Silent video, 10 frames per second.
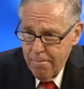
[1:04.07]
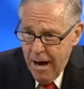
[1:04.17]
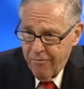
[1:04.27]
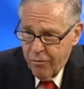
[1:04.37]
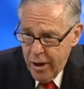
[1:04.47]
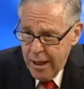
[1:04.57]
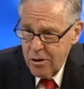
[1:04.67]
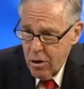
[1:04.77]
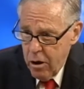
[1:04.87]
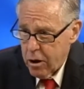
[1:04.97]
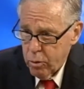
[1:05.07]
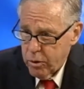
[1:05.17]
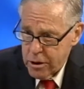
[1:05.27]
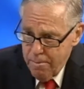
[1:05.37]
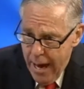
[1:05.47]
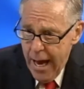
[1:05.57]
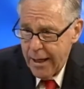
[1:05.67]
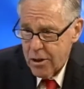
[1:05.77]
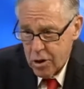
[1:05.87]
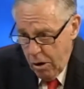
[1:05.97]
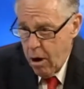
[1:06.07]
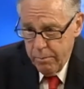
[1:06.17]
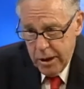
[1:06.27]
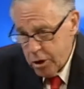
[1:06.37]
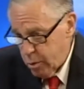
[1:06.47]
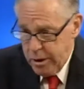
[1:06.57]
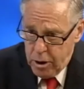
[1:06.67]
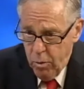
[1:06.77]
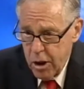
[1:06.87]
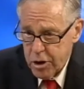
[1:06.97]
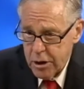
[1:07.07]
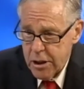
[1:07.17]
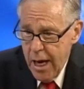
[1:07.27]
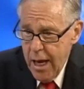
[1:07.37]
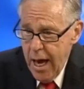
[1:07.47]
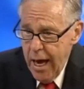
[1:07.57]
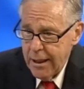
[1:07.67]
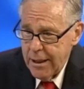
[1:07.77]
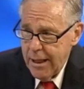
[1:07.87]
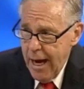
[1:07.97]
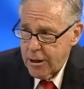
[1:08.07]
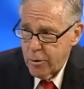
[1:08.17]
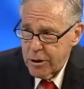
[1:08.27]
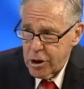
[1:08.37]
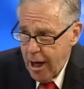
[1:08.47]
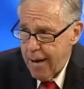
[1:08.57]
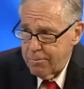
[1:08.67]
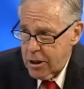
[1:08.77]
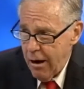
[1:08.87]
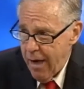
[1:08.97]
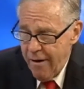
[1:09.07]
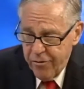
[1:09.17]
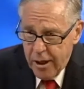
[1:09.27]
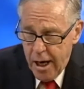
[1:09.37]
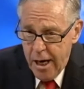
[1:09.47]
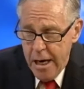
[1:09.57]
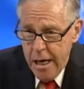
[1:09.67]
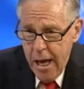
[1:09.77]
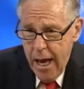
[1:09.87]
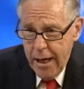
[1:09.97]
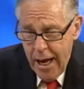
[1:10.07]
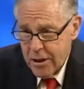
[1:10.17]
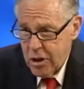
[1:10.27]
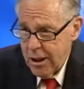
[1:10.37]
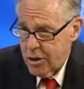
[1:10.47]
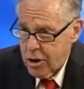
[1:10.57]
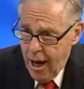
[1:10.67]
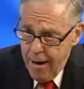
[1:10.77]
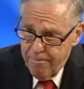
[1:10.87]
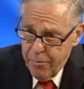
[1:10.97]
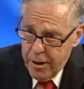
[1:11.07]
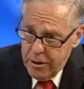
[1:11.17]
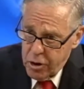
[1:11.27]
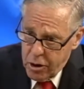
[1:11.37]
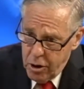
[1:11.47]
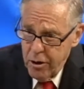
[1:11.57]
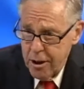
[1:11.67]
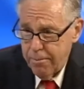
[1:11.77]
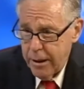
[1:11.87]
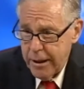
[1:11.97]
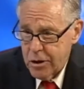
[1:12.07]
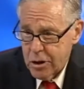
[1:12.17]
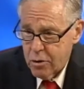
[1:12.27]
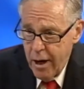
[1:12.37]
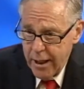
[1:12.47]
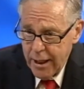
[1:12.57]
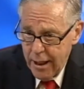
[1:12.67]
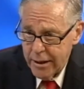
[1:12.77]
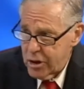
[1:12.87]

my friend Donald was banned as a communist, which he wasn't, and he had to escape South Africa. And as he escaped, the security police tried to kill his